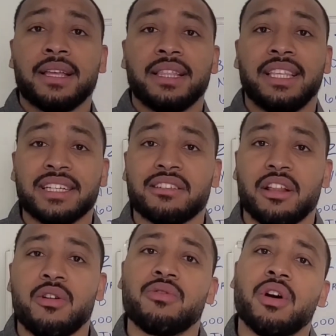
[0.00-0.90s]
this
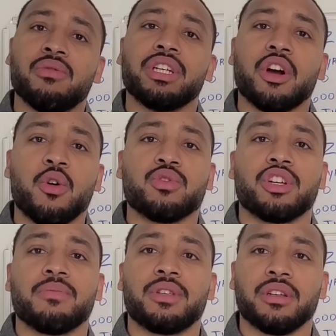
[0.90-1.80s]
loan only goes
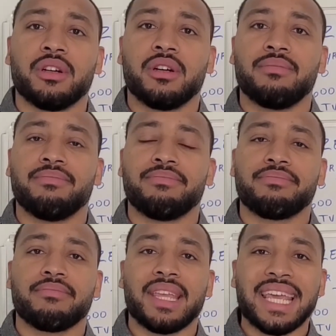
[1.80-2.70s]
up to
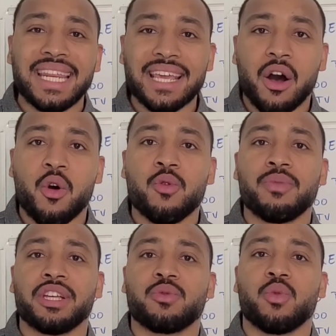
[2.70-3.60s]
any home
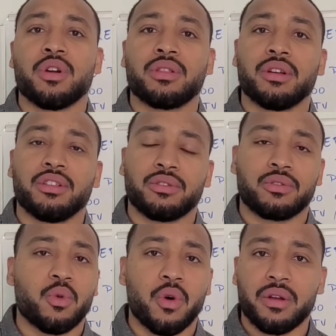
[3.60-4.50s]
that's worth
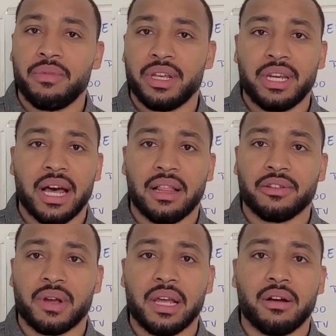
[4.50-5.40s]
$250,000,
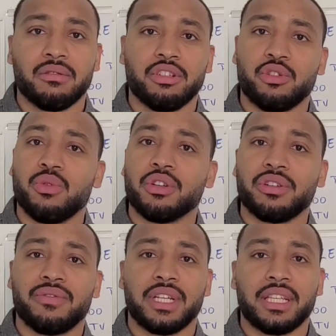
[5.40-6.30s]
right? Only
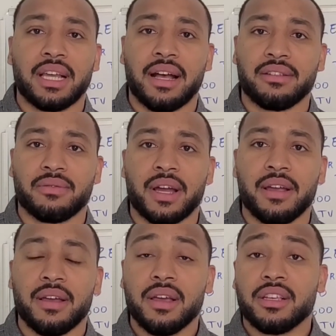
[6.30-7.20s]
$250,000, right?